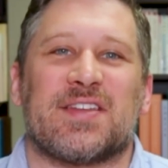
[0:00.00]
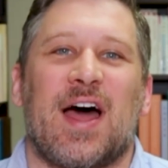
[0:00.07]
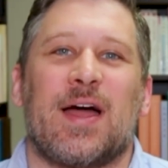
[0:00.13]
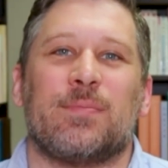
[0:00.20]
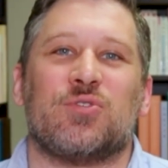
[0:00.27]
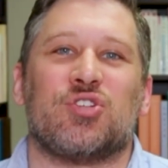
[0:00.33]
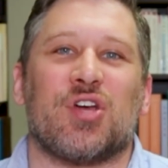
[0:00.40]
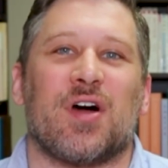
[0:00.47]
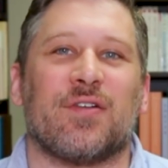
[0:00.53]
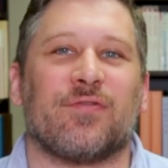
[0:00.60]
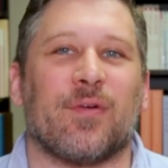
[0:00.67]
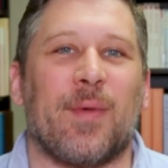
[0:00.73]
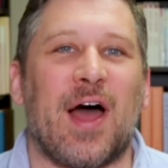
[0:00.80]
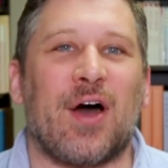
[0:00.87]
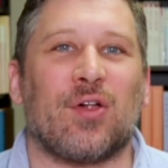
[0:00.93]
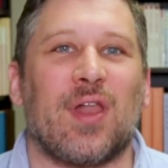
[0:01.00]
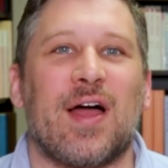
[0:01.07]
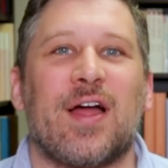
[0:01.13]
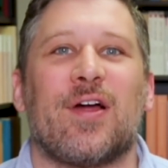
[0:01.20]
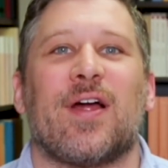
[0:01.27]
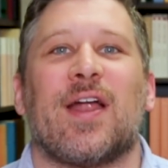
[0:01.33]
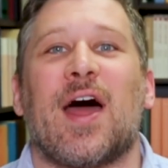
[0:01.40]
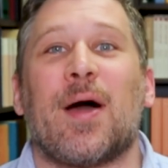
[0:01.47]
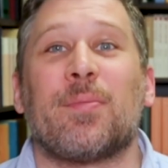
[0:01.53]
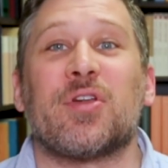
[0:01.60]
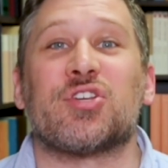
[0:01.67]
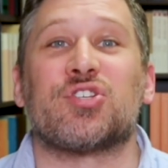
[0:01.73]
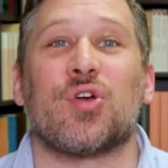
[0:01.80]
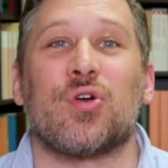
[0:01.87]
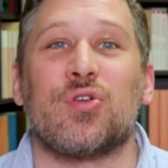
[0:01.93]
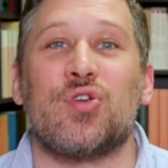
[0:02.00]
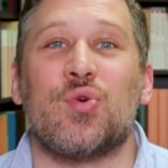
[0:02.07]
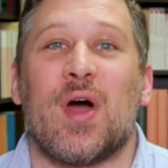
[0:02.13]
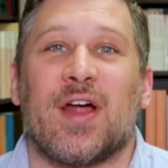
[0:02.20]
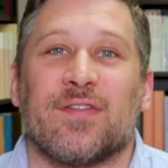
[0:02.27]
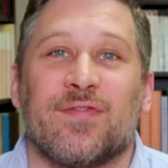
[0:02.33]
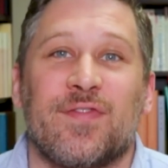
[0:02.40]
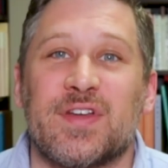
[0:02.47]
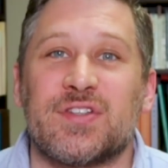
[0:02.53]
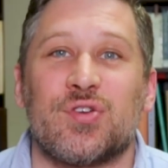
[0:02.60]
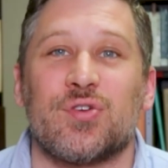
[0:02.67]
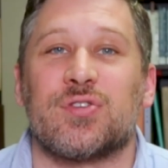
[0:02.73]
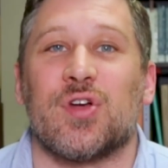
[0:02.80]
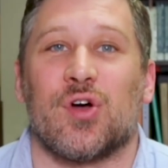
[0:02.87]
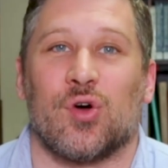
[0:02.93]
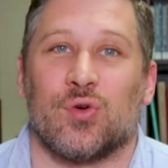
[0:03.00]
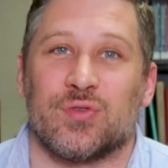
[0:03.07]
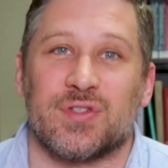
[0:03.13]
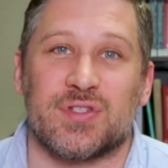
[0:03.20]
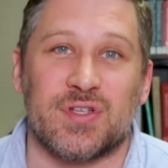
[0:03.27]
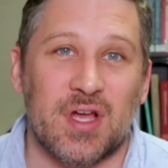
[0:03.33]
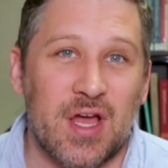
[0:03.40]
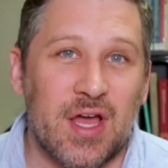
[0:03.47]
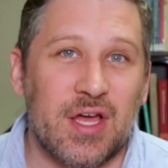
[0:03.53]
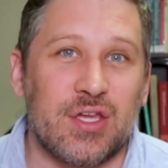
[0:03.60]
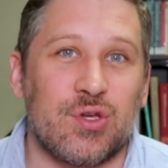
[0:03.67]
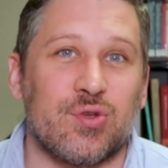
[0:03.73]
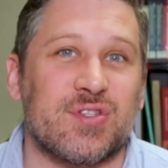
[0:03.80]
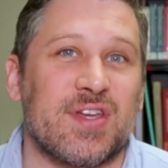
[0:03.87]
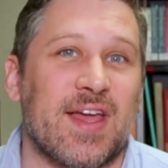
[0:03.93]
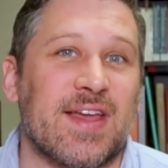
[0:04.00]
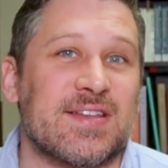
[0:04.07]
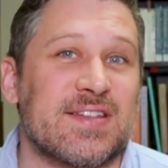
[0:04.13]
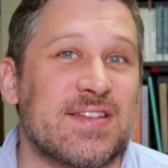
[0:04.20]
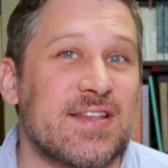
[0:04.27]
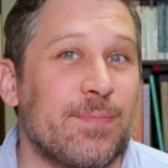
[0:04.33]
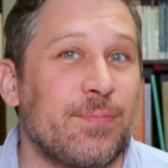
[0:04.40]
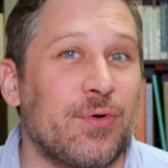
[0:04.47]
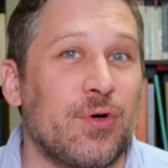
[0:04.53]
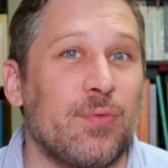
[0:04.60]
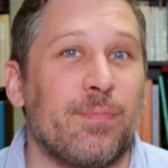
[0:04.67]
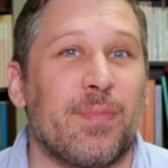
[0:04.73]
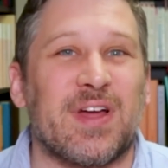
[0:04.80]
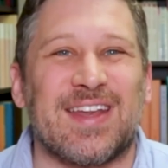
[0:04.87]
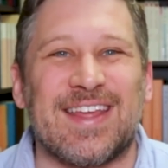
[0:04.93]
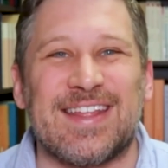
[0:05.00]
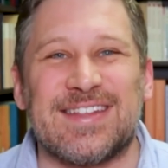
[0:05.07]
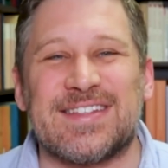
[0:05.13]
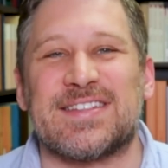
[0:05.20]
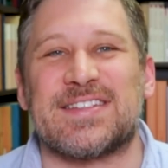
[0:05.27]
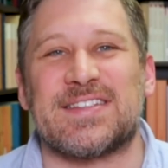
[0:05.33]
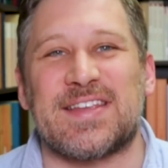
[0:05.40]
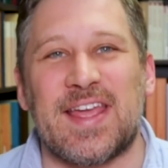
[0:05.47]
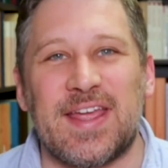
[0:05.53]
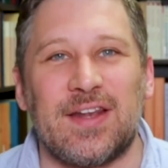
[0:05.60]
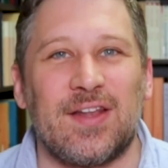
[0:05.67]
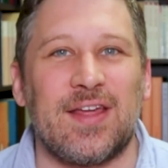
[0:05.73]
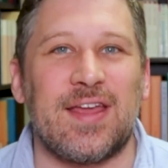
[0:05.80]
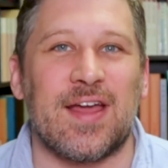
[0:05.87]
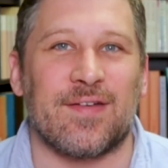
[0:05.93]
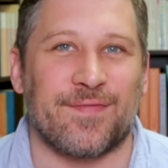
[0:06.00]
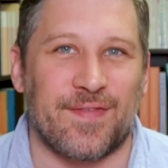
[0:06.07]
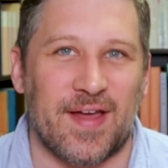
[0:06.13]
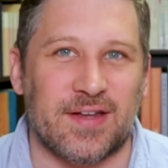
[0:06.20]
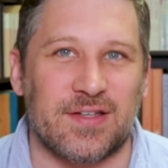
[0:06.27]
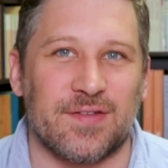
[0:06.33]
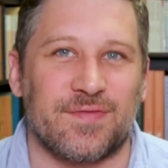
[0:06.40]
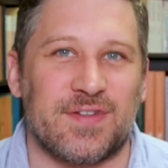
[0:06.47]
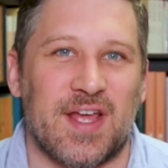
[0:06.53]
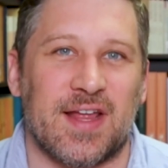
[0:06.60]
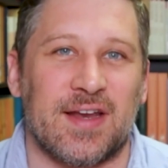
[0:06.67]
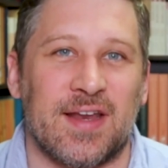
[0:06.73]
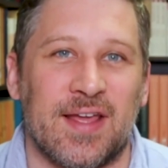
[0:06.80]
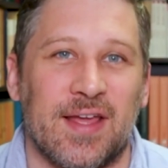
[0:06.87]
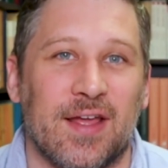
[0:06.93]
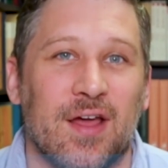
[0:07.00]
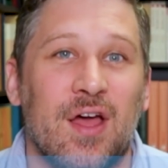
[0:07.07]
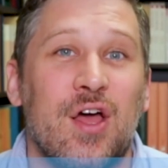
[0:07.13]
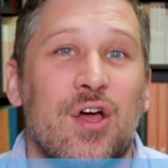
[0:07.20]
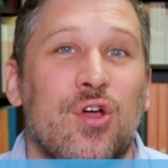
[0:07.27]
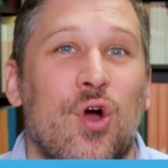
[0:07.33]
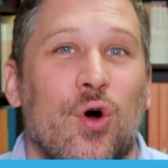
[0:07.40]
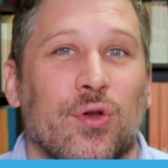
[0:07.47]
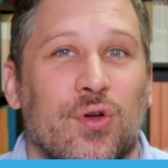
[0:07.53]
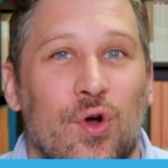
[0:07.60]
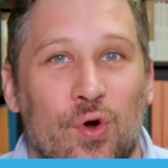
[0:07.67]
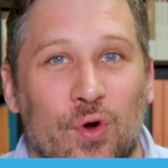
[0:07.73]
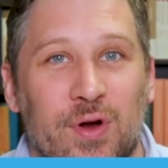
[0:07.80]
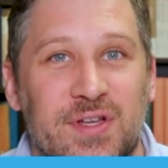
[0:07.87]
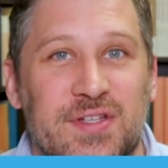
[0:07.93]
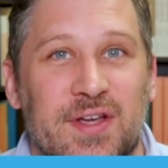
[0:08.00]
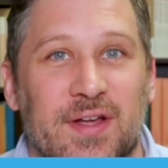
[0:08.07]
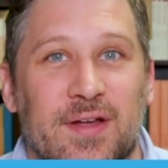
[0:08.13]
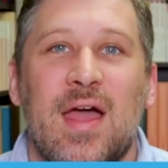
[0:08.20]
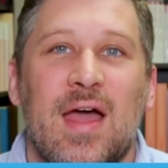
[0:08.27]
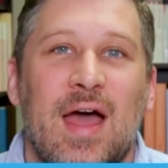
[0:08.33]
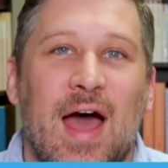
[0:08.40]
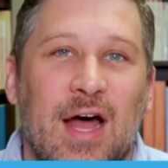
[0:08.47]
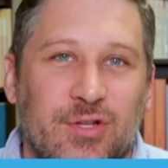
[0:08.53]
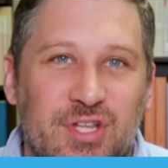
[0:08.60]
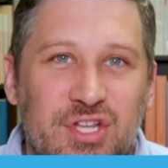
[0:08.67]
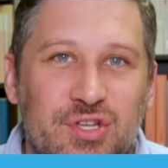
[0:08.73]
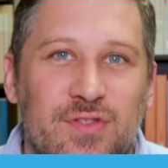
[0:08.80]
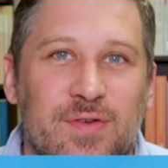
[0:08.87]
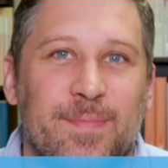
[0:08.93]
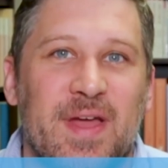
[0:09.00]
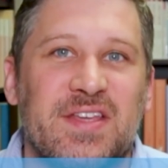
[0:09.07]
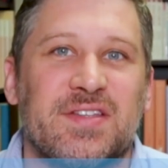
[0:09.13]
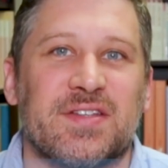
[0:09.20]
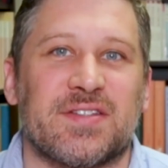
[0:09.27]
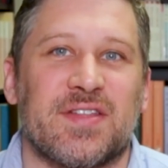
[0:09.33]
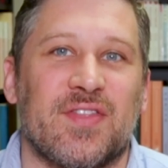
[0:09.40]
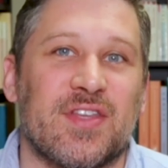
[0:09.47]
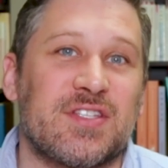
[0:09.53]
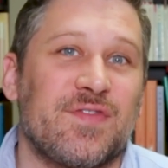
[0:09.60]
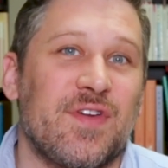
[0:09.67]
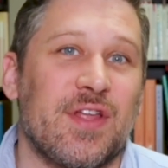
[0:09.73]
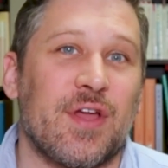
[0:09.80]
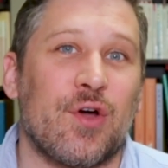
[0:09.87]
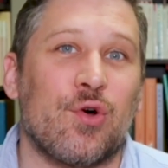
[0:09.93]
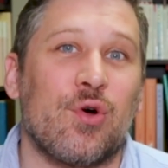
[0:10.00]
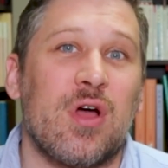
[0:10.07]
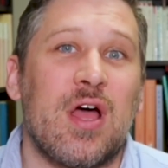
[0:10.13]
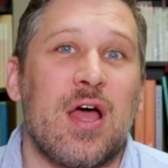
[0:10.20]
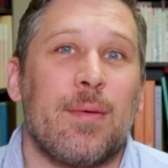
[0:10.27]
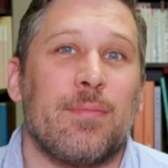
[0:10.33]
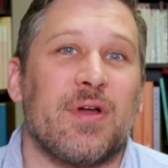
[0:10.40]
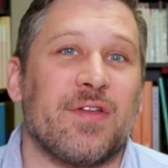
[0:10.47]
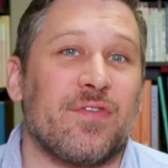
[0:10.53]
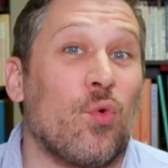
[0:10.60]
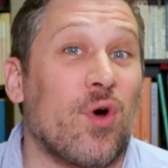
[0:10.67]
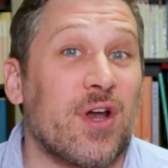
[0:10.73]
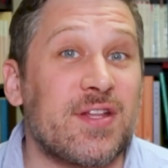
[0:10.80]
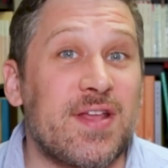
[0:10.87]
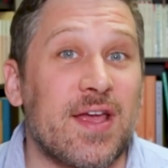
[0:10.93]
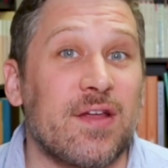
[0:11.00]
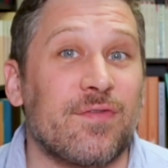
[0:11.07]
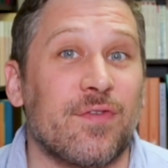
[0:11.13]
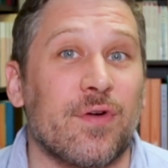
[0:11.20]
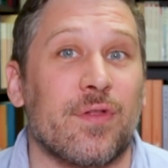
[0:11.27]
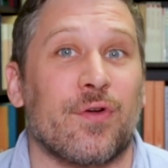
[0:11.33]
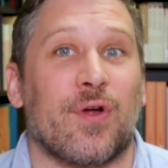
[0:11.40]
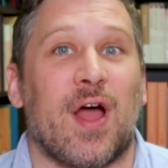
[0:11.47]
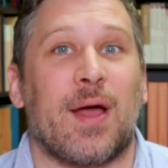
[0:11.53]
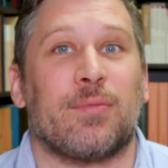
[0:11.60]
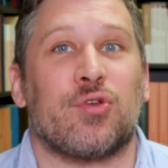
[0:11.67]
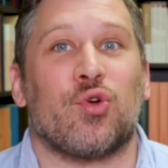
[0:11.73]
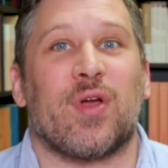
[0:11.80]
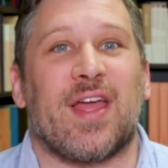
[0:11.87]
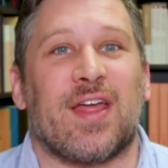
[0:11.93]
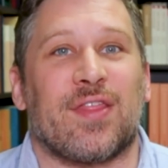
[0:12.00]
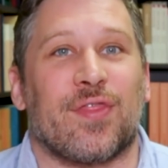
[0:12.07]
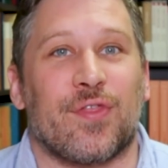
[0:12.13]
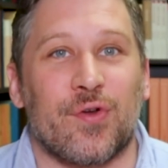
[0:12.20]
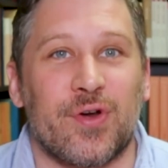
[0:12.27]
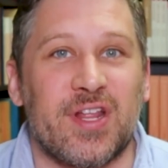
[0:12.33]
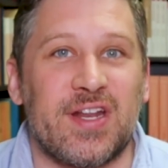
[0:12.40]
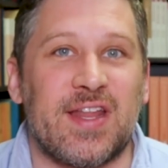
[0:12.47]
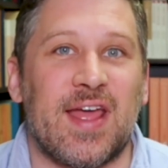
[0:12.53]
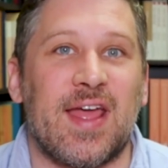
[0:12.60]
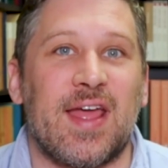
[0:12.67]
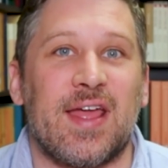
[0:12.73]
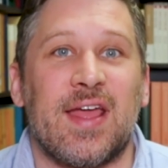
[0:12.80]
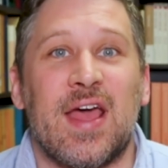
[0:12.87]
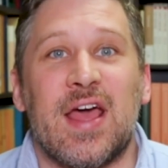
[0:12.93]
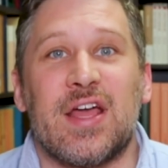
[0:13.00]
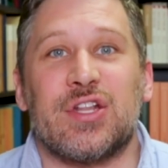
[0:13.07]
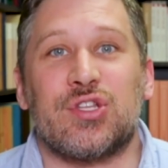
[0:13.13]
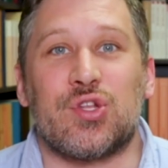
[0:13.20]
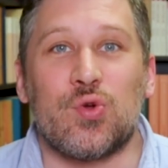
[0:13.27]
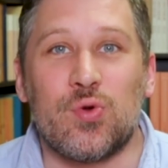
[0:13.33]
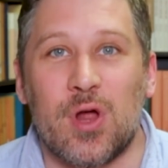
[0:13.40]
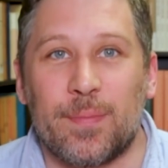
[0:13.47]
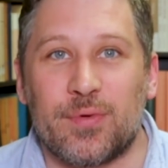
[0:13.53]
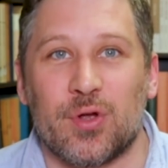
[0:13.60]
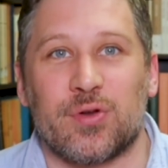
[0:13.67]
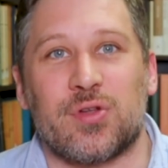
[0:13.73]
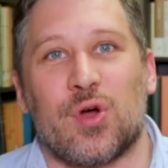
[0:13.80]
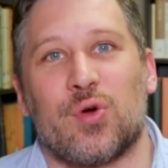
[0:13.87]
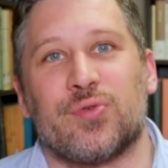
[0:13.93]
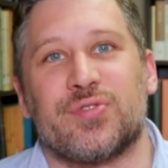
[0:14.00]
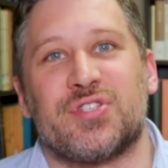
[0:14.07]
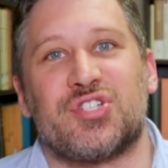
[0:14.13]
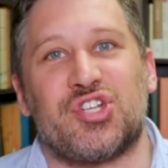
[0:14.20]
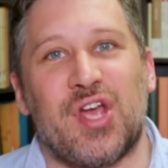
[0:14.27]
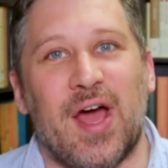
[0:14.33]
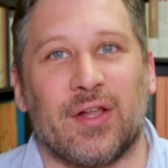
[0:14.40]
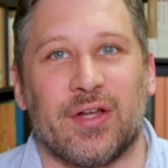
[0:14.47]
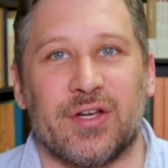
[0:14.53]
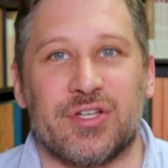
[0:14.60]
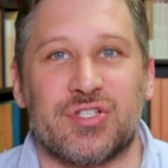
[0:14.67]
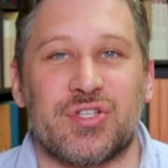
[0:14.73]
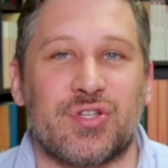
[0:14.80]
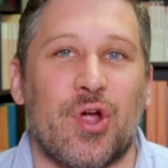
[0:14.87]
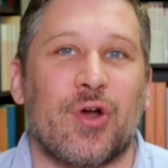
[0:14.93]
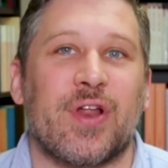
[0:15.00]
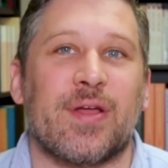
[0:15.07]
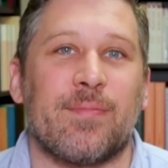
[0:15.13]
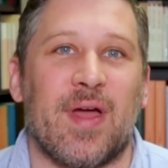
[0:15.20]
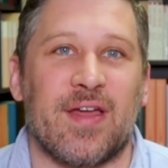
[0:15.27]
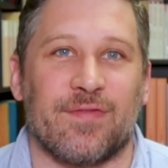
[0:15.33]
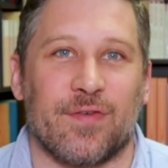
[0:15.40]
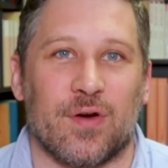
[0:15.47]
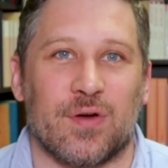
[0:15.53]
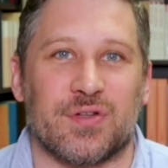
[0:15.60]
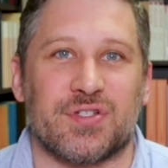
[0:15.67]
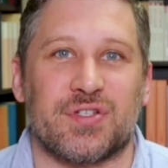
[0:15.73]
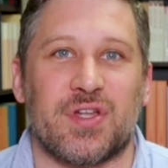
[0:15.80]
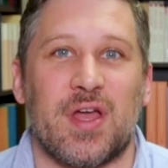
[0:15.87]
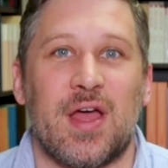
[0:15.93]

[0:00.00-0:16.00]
I'm John from Outlier, and I'm going to show you how to fix your tones using a simple but insanely effective technique called chorusing. I'll teach you the basics in this video, but if you want to take it further, I'm doing a 30-day Tune Up Your Tones challenge starting May 1st.